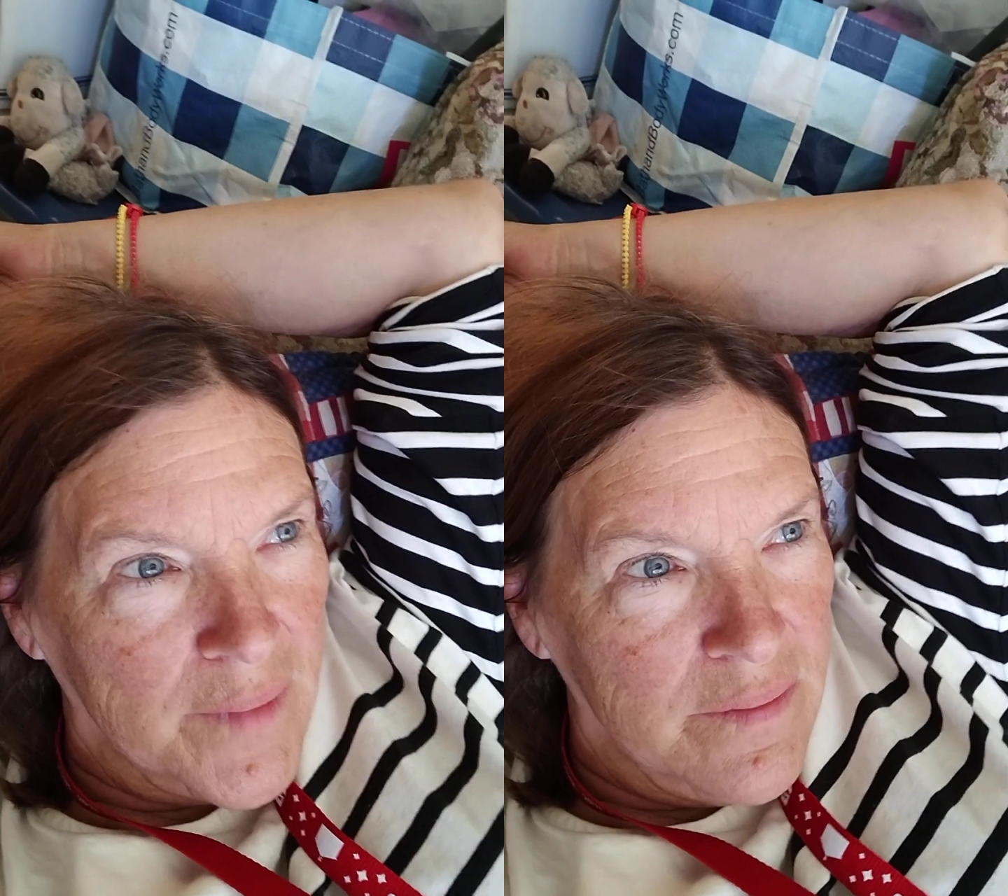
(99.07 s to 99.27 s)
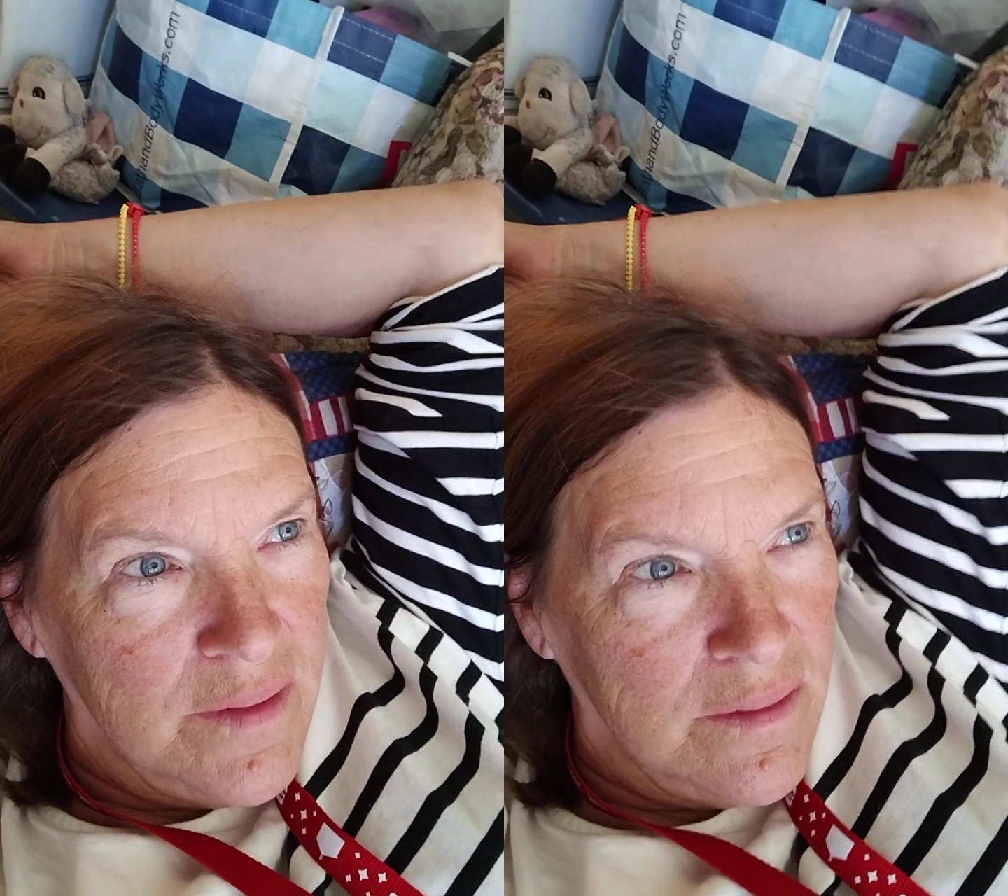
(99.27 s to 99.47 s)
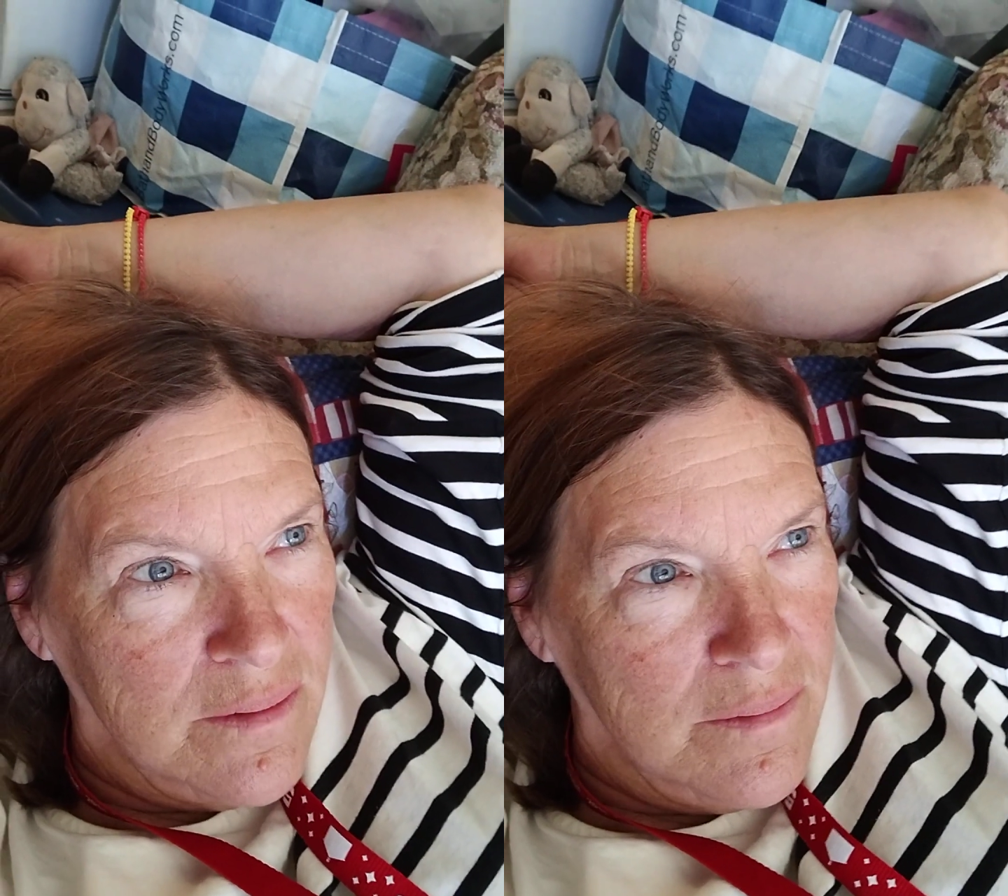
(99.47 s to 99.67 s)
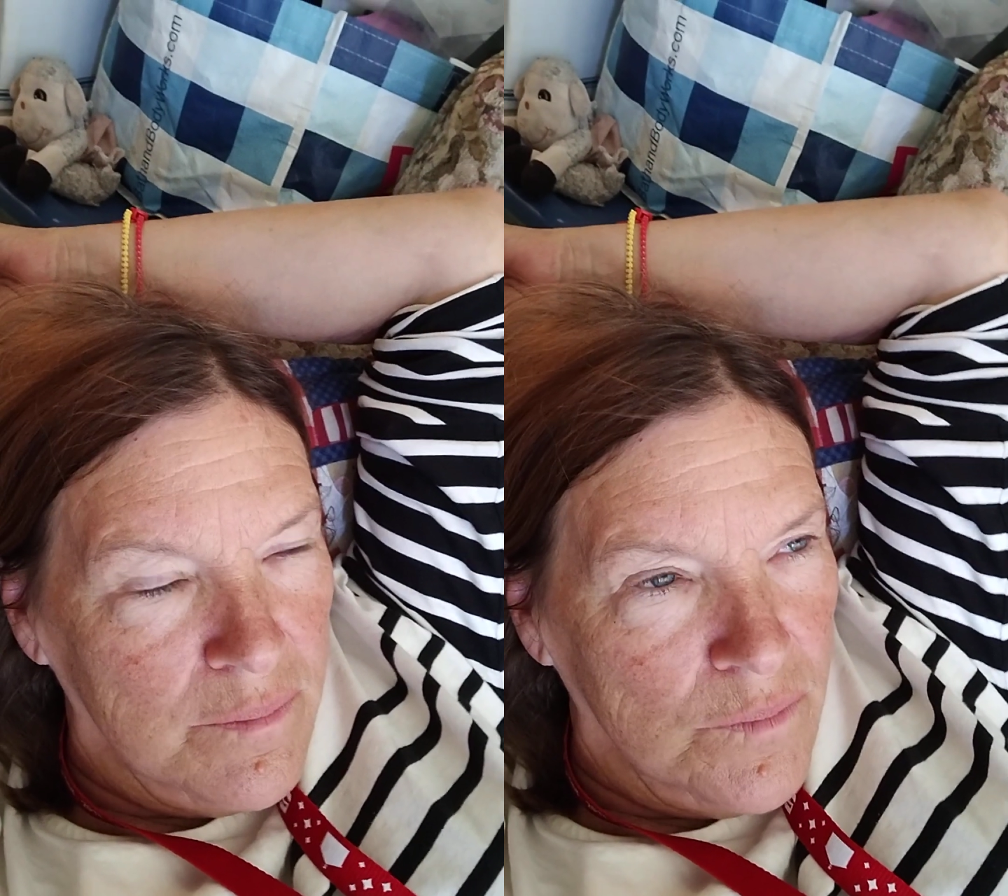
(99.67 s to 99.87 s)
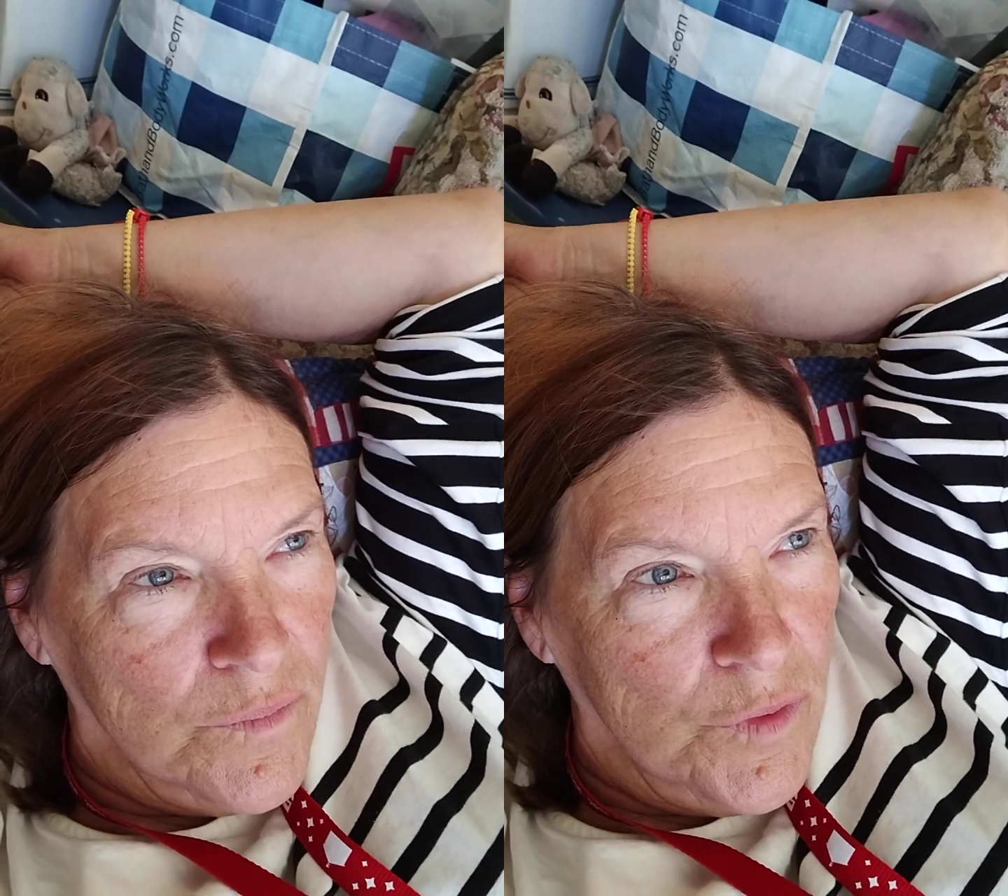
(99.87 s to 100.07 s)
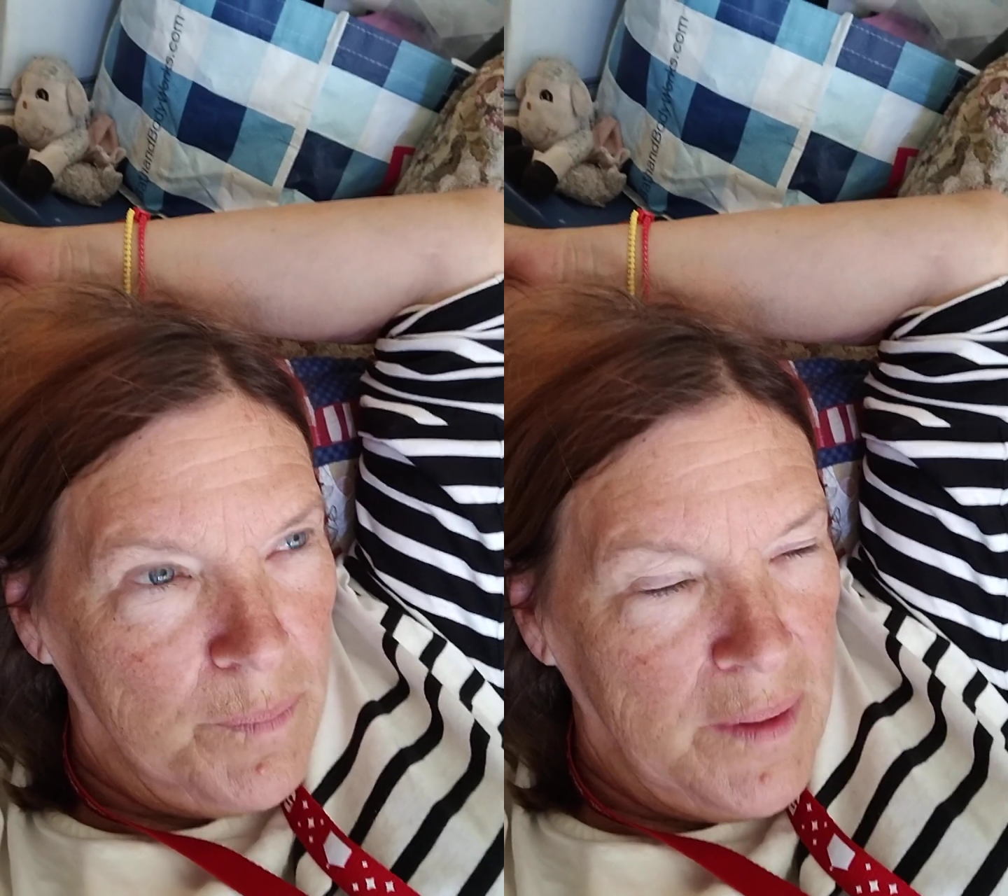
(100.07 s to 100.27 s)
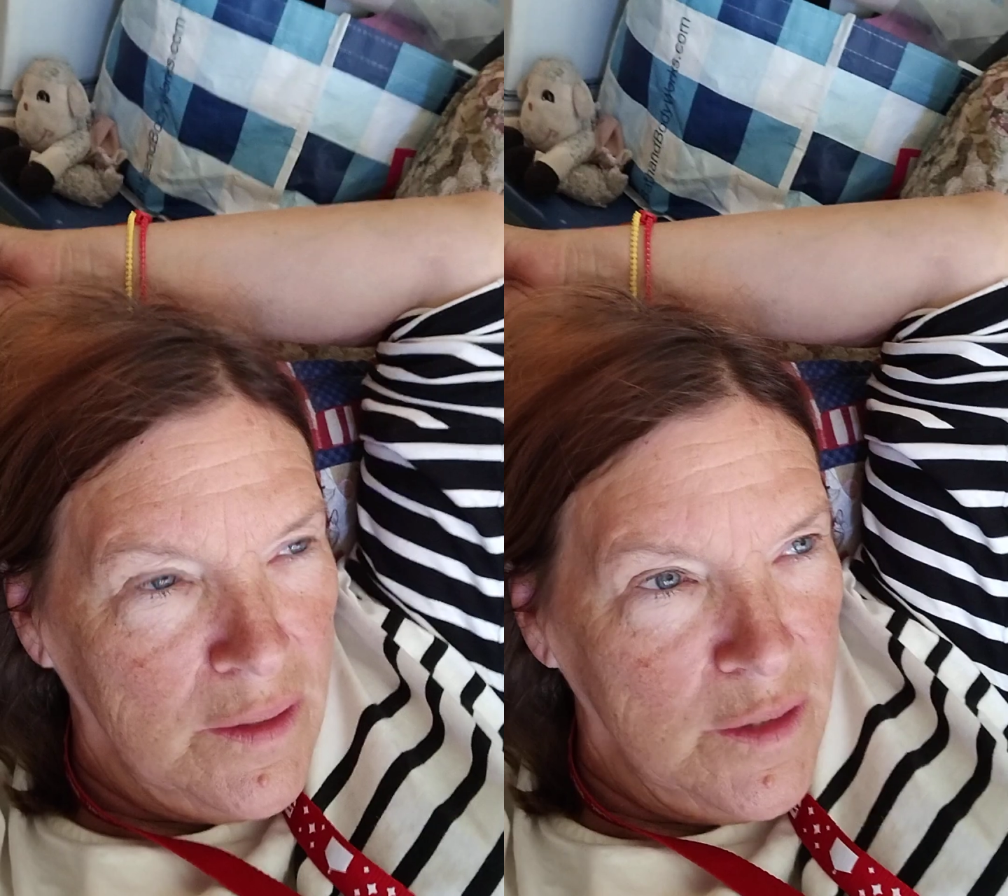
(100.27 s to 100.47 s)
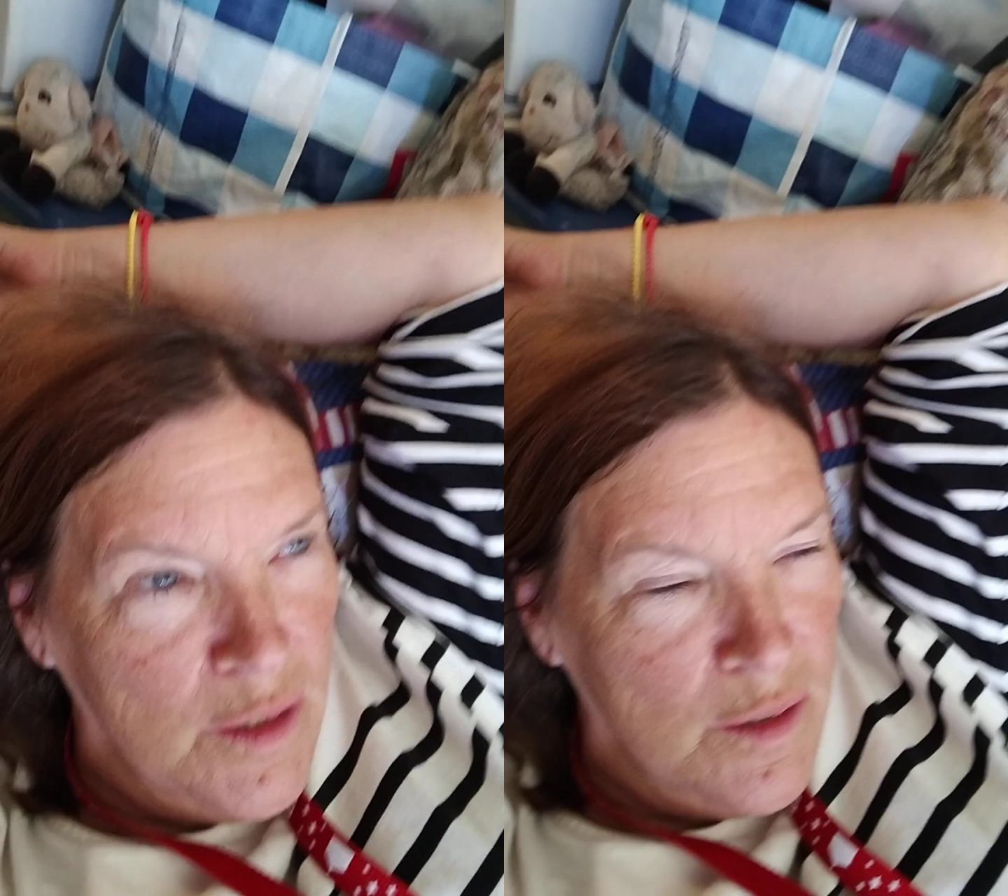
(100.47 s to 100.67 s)
that
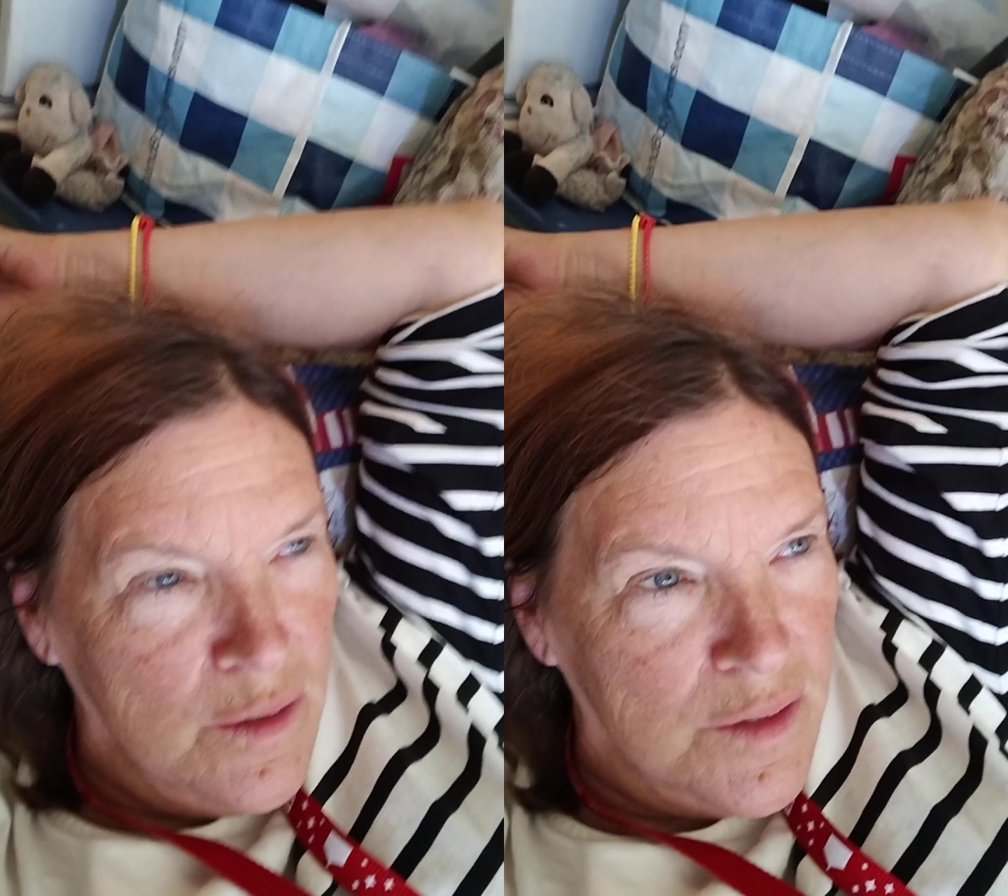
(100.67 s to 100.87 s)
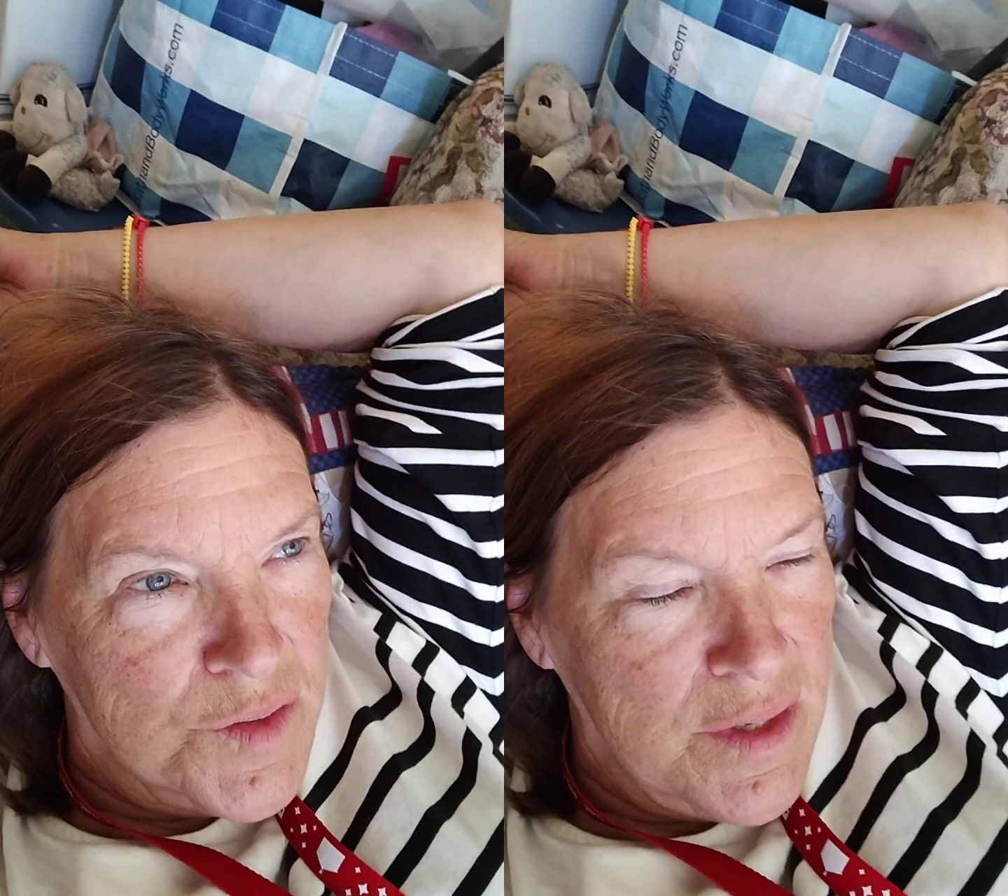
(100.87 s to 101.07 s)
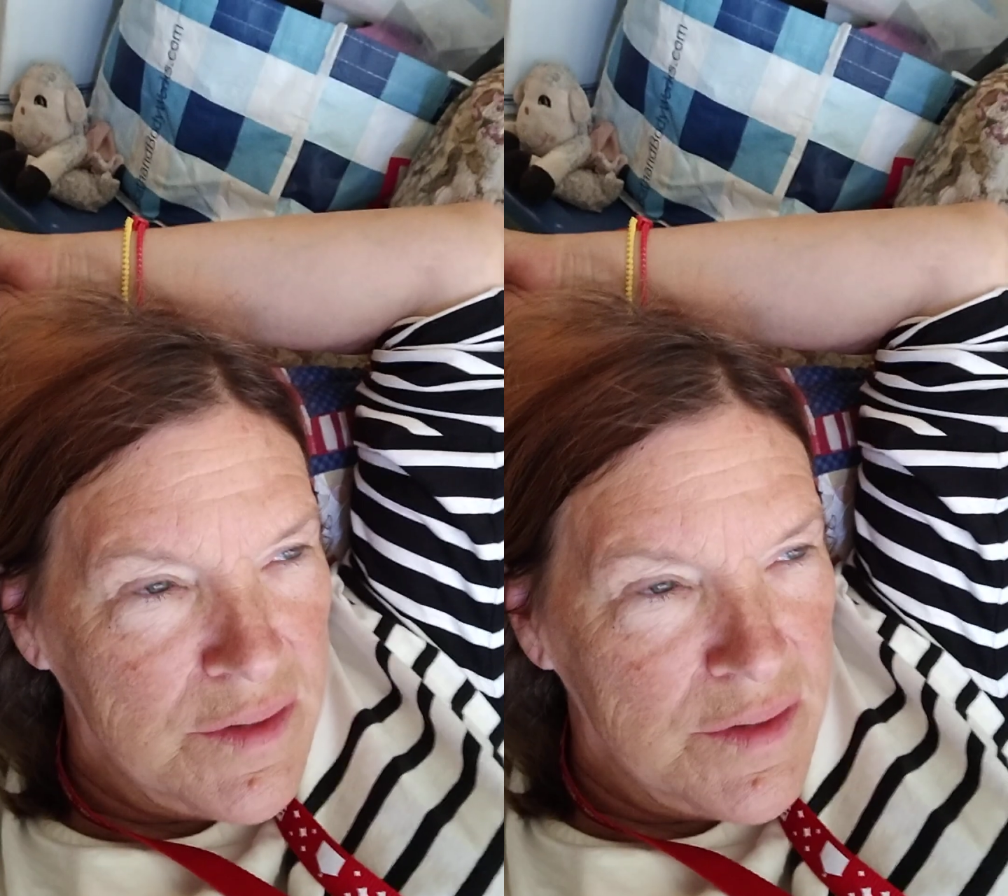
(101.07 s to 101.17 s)
rebellion is